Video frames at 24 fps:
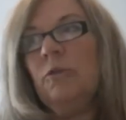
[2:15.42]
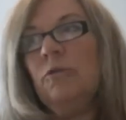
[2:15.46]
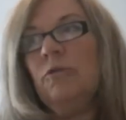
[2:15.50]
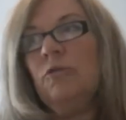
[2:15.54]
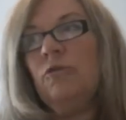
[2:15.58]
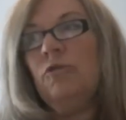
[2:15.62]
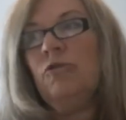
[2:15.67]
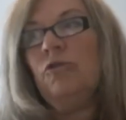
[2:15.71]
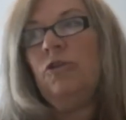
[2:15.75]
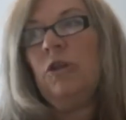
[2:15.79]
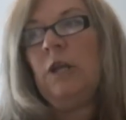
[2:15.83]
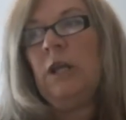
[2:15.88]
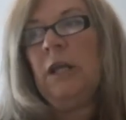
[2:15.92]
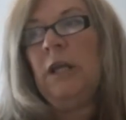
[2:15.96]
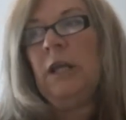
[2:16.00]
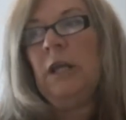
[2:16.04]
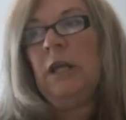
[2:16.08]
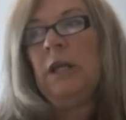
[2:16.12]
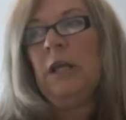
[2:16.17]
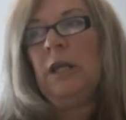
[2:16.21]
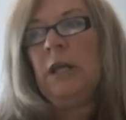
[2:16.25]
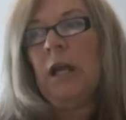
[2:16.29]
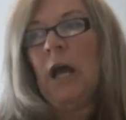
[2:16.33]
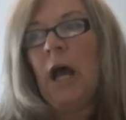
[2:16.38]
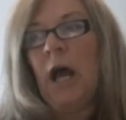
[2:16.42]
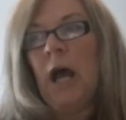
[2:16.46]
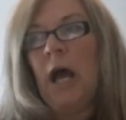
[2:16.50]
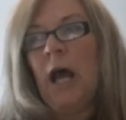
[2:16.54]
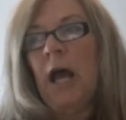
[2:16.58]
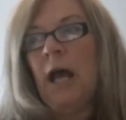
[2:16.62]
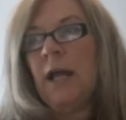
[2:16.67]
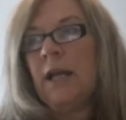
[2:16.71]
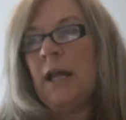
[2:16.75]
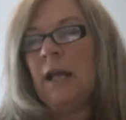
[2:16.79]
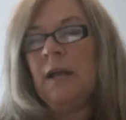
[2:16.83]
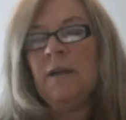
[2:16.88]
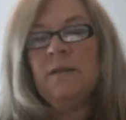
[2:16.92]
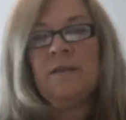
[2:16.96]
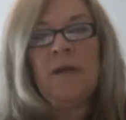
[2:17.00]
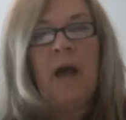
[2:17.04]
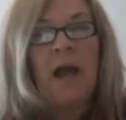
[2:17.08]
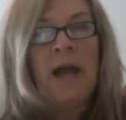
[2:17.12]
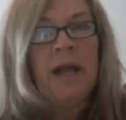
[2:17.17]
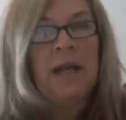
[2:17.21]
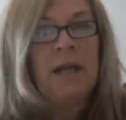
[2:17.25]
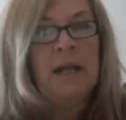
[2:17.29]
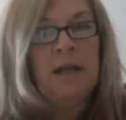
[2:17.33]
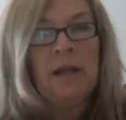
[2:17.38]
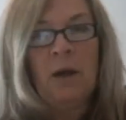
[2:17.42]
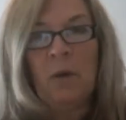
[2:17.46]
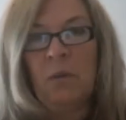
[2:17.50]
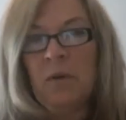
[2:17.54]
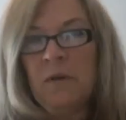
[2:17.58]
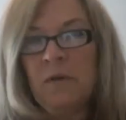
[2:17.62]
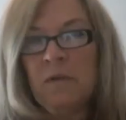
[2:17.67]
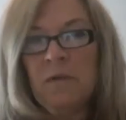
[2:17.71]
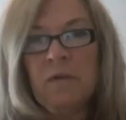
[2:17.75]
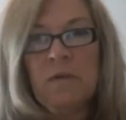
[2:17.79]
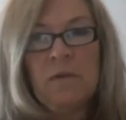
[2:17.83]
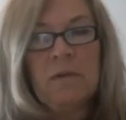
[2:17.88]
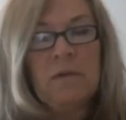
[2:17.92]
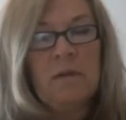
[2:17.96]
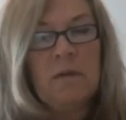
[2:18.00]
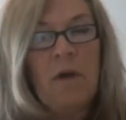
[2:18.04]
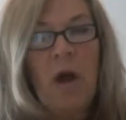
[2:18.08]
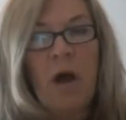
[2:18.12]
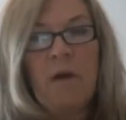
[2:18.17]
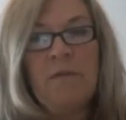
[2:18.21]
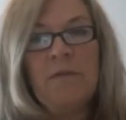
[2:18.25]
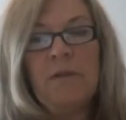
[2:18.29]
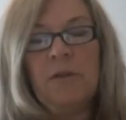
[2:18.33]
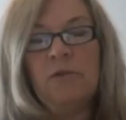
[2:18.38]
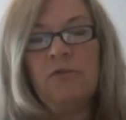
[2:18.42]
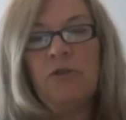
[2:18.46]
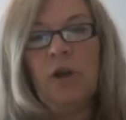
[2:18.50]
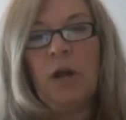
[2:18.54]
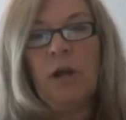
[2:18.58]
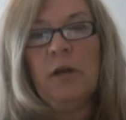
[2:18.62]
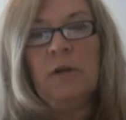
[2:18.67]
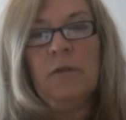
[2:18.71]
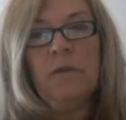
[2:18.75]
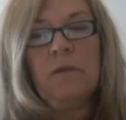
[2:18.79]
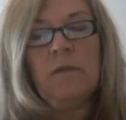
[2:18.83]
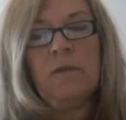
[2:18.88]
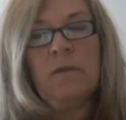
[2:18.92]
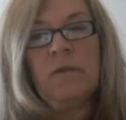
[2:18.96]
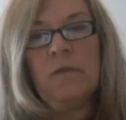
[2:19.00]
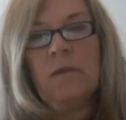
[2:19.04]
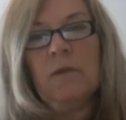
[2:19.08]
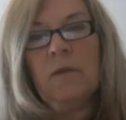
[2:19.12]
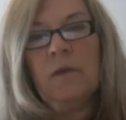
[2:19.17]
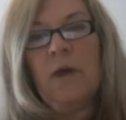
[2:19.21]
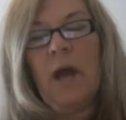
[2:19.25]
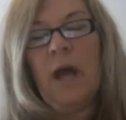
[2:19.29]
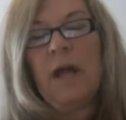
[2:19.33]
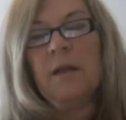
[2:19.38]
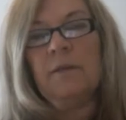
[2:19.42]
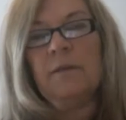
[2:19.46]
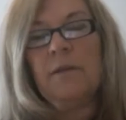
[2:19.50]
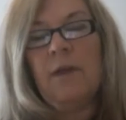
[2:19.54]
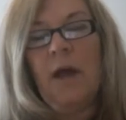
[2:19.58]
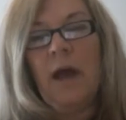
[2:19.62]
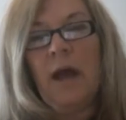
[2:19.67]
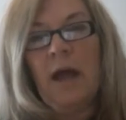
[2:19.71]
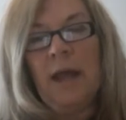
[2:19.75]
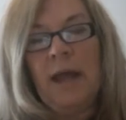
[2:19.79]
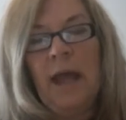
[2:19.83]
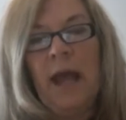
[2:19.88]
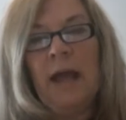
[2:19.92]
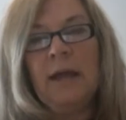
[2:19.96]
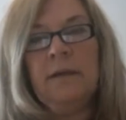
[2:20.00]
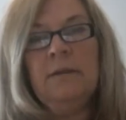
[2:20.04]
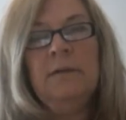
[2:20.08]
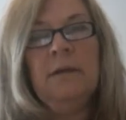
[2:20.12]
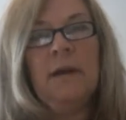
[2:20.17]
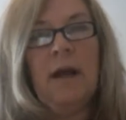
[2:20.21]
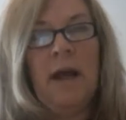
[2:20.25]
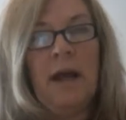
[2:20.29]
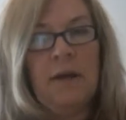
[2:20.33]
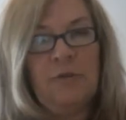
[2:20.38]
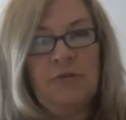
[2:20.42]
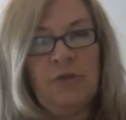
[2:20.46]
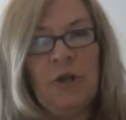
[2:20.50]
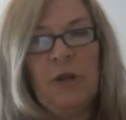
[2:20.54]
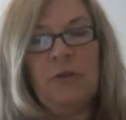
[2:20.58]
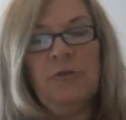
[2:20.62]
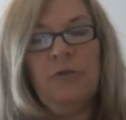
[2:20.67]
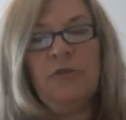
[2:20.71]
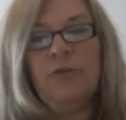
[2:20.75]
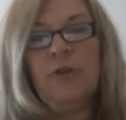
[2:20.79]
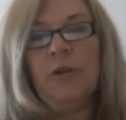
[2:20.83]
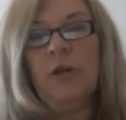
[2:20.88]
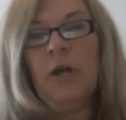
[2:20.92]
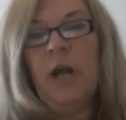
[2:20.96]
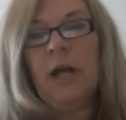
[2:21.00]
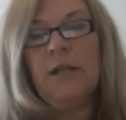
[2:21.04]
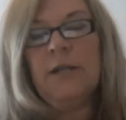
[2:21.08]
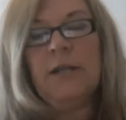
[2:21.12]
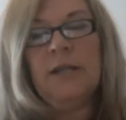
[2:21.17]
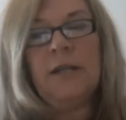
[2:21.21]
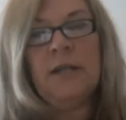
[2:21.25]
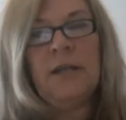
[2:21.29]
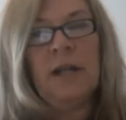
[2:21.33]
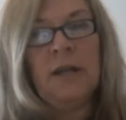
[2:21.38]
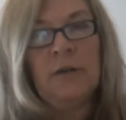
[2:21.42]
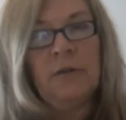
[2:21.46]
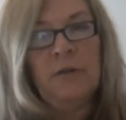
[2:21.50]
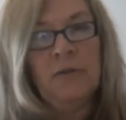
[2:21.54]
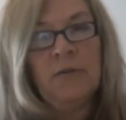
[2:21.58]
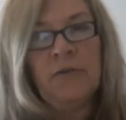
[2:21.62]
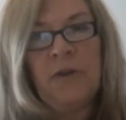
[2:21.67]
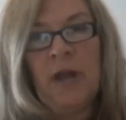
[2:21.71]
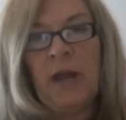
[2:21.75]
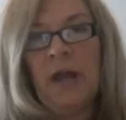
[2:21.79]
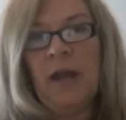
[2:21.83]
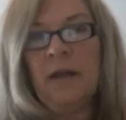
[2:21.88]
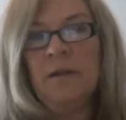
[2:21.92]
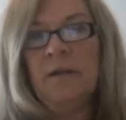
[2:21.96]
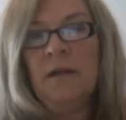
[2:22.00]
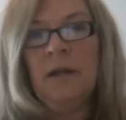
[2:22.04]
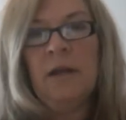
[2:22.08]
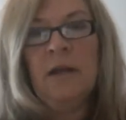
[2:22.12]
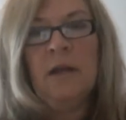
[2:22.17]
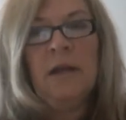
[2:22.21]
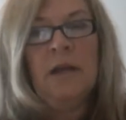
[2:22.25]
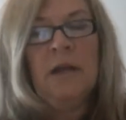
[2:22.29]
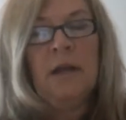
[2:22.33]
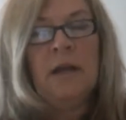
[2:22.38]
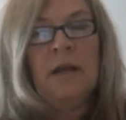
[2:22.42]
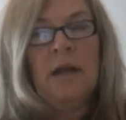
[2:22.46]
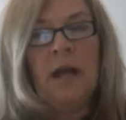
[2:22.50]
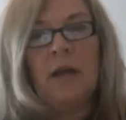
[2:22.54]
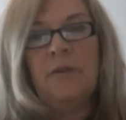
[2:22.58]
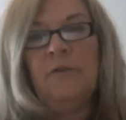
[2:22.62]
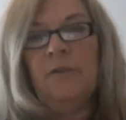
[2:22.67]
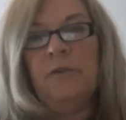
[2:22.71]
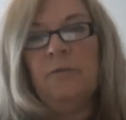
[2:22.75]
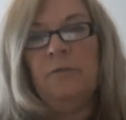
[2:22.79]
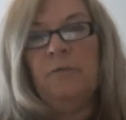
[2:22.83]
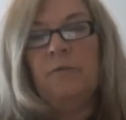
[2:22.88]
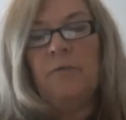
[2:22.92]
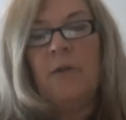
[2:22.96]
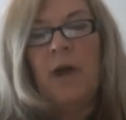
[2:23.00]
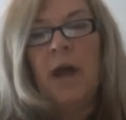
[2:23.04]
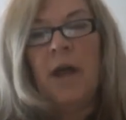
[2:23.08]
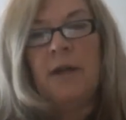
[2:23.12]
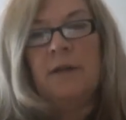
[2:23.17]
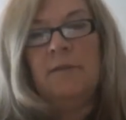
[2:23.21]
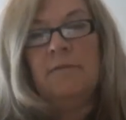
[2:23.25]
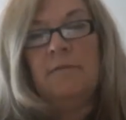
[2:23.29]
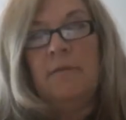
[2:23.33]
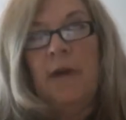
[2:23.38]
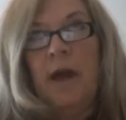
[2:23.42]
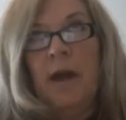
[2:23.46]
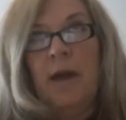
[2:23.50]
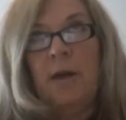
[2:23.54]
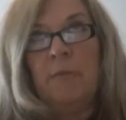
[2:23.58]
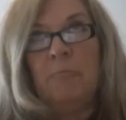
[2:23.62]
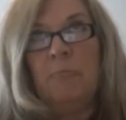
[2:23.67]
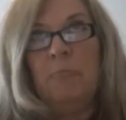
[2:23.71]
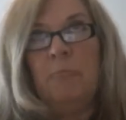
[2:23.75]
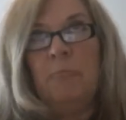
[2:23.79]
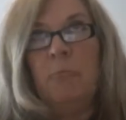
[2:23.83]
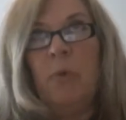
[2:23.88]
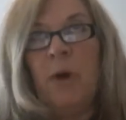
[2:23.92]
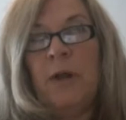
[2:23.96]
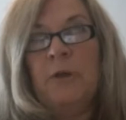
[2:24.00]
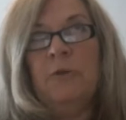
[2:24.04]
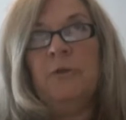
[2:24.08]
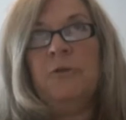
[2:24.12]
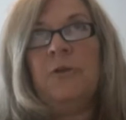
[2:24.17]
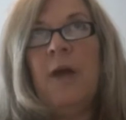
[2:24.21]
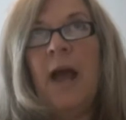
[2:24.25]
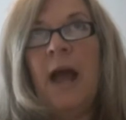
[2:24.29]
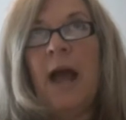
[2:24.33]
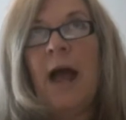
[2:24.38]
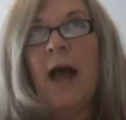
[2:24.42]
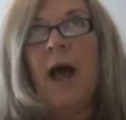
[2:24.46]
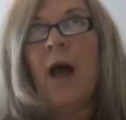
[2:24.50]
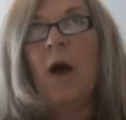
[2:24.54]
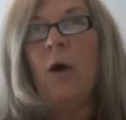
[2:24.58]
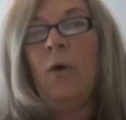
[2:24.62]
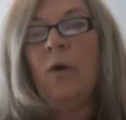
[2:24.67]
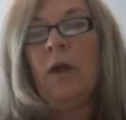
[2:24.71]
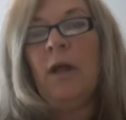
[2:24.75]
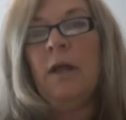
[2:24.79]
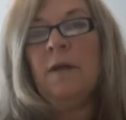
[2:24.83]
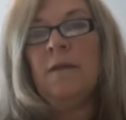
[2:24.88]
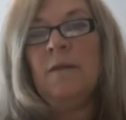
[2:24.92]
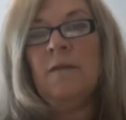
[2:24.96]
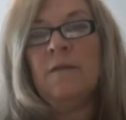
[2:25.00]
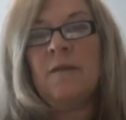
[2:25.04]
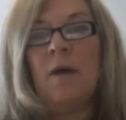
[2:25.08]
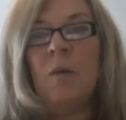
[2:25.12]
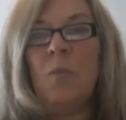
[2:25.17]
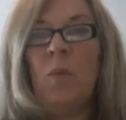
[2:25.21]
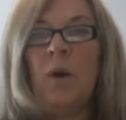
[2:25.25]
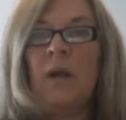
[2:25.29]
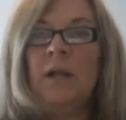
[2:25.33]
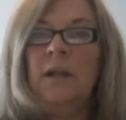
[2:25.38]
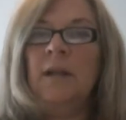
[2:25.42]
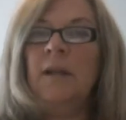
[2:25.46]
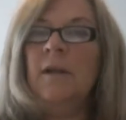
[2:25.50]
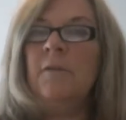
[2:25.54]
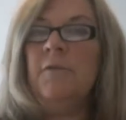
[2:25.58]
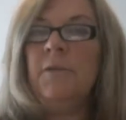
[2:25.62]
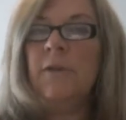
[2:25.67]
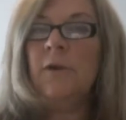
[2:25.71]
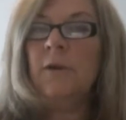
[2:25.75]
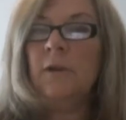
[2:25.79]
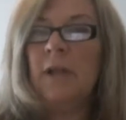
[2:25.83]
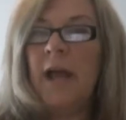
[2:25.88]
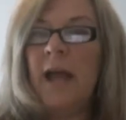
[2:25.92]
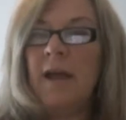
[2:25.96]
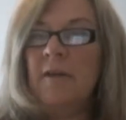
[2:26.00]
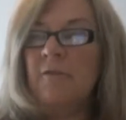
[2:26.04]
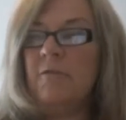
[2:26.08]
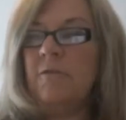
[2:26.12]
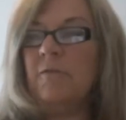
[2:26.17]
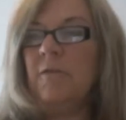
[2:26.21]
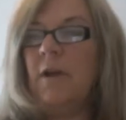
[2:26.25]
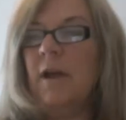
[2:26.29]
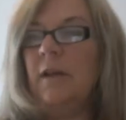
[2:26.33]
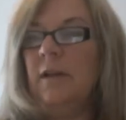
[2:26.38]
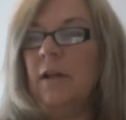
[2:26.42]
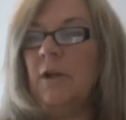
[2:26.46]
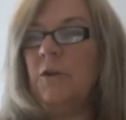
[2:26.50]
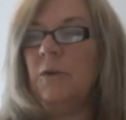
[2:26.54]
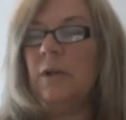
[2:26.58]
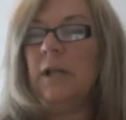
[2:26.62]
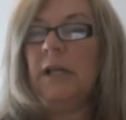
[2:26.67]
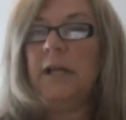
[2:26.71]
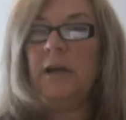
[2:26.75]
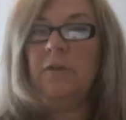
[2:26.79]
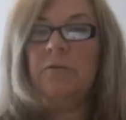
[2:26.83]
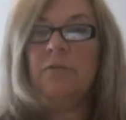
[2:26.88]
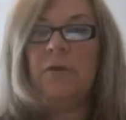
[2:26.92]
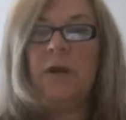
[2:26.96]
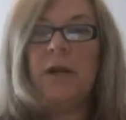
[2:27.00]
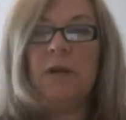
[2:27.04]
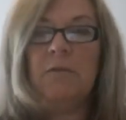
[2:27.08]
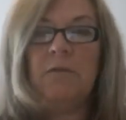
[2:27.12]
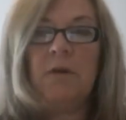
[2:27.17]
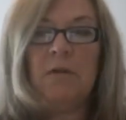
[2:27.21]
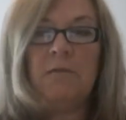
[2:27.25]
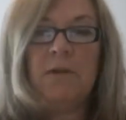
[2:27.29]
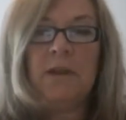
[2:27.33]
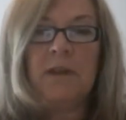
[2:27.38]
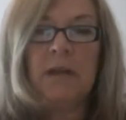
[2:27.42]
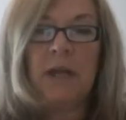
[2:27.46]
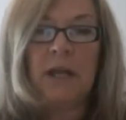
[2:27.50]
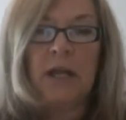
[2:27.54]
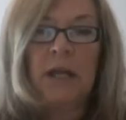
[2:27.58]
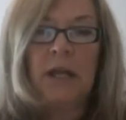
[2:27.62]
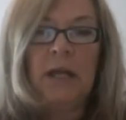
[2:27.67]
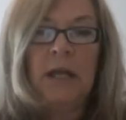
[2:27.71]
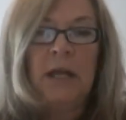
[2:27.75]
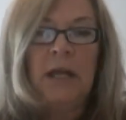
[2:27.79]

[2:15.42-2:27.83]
She had anxiety that was off the charts. I judged her. I didn't understand. I wondered, how can someone live their life literally afraid of everything?